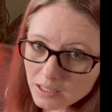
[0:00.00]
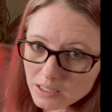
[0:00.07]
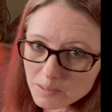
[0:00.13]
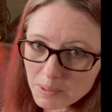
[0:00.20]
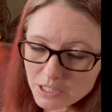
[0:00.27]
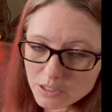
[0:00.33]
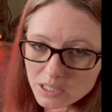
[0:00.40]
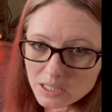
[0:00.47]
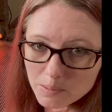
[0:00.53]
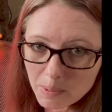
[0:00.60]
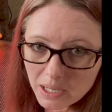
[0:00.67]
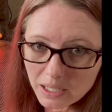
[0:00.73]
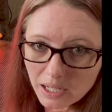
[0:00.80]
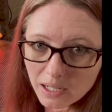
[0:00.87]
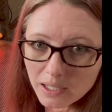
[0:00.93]
especially
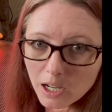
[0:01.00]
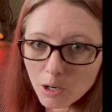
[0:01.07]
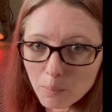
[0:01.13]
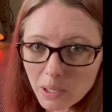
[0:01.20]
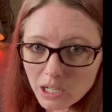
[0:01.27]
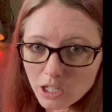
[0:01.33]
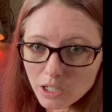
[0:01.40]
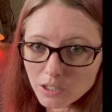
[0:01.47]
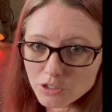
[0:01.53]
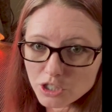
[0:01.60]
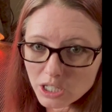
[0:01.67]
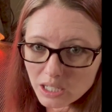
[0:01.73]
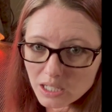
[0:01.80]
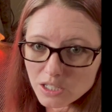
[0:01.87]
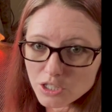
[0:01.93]
depending on how many
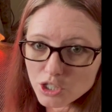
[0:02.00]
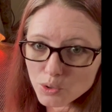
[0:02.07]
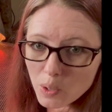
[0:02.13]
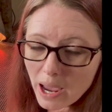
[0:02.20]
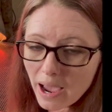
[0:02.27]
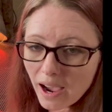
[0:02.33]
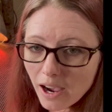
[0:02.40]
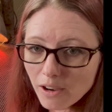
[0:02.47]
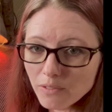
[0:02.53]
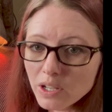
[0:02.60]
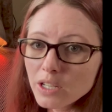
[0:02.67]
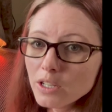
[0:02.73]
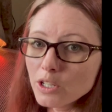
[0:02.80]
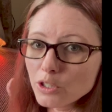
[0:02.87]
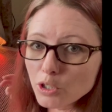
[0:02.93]
chickens you have.
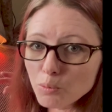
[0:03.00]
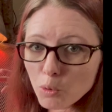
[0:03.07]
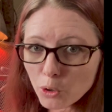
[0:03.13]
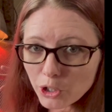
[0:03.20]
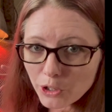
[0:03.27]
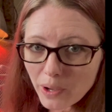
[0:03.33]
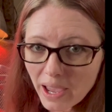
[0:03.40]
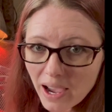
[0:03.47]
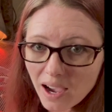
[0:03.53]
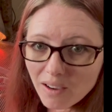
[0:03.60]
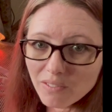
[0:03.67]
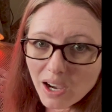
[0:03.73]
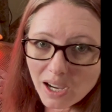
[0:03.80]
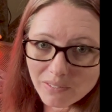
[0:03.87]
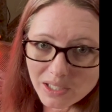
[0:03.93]
The more you have,
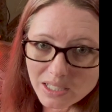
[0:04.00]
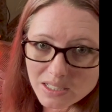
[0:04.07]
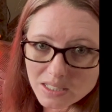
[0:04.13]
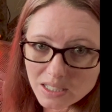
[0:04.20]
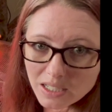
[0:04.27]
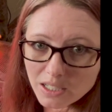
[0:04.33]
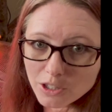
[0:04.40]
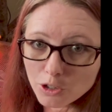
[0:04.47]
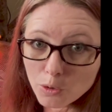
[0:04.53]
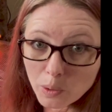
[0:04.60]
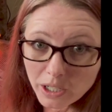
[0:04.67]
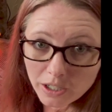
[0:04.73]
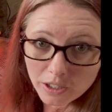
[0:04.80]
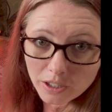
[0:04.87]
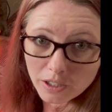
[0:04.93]
obviously, the
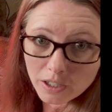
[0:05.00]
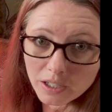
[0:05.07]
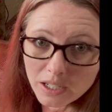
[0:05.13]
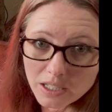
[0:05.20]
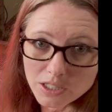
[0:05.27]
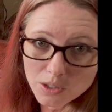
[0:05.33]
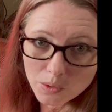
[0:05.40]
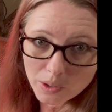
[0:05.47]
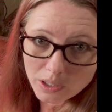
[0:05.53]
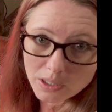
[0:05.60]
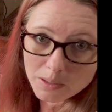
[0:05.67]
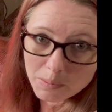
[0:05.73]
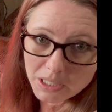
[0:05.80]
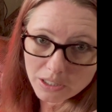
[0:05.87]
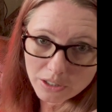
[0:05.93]
quicker it's going to
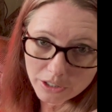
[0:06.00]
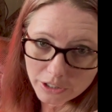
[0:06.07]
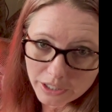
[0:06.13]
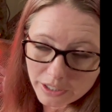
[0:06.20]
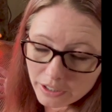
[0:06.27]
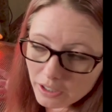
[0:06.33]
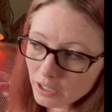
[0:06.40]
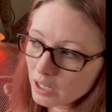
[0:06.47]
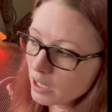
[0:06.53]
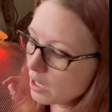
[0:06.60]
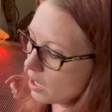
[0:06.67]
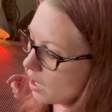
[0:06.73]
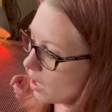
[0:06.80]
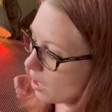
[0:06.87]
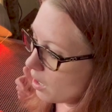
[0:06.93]
be dirtier.
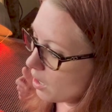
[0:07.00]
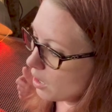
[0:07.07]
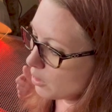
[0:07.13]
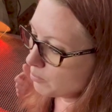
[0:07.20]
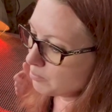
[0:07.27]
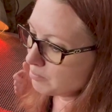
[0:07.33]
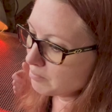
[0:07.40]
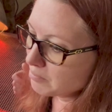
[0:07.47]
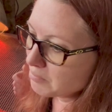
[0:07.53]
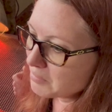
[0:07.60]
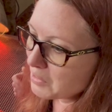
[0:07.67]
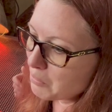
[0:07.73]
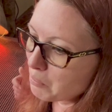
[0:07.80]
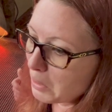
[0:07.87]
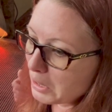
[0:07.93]

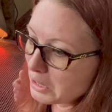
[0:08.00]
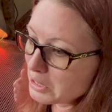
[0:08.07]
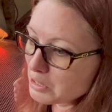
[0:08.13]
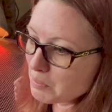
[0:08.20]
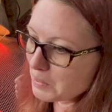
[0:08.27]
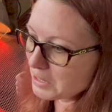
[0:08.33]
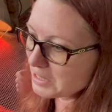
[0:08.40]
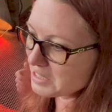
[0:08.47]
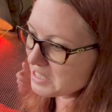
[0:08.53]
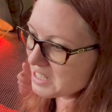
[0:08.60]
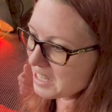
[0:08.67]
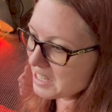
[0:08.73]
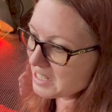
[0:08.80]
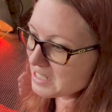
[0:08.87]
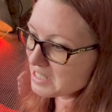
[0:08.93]
My husband
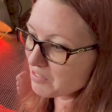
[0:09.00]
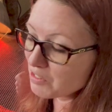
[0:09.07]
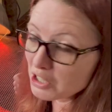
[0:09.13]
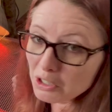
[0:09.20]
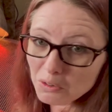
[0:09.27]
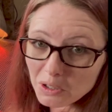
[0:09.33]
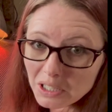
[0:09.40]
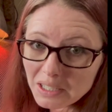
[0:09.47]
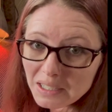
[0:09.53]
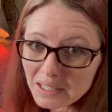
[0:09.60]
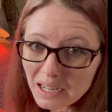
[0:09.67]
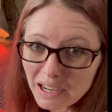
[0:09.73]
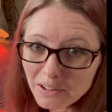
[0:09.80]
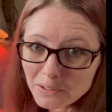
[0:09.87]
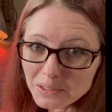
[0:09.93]
says if you don't clean it
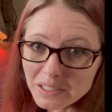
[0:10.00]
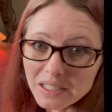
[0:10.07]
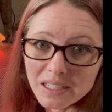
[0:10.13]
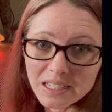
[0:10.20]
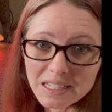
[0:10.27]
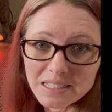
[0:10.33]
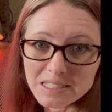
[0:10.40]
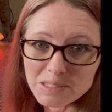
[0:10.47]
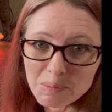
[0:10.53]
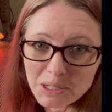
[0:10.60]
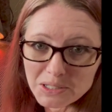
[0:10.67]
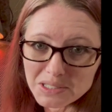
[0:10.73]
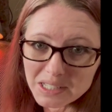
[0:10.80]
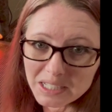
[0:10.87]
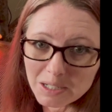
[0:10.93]
out, it
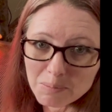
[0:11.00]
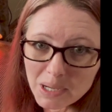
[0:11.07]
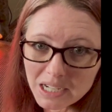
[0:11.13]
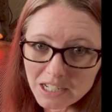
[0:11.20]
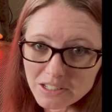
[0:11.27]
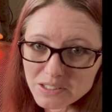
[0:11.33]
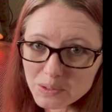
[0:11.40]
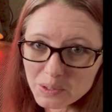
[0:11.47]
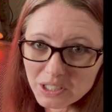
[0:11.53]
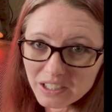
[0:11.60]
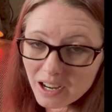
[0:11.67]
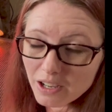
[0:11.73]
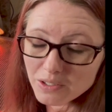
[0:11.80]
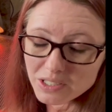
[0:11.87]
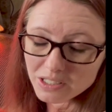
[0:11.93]
smells like a petting zoo in your
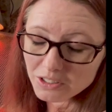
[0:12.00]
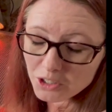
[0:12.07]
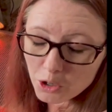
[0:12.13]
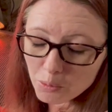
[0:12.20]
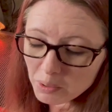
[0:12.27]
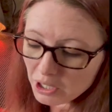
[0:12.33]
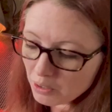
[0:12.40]
house, and nobody